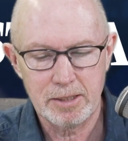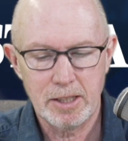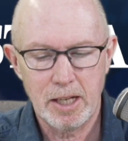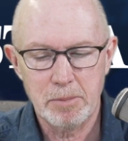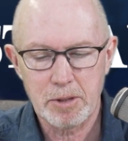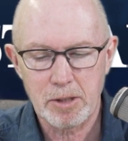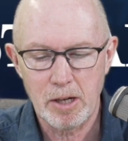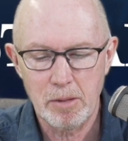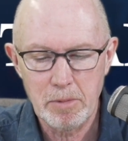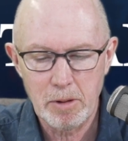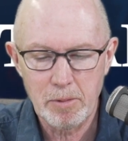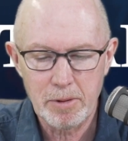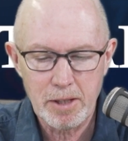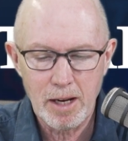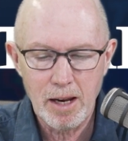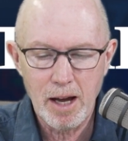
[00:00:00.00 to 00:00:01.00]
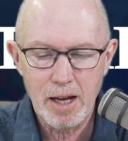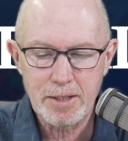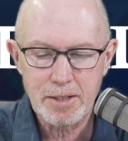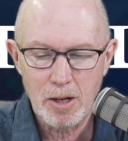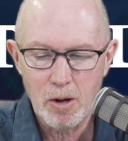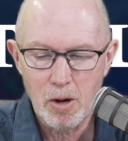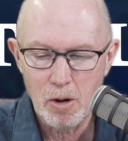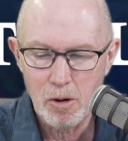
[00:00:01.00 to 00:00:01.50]
James Kirby with
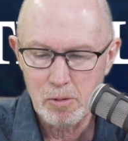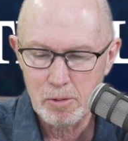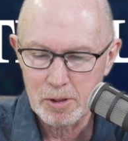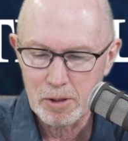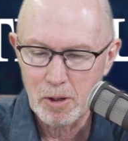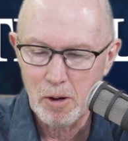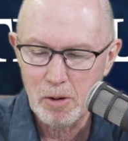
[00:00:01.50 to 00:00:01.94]
Eliza Owen.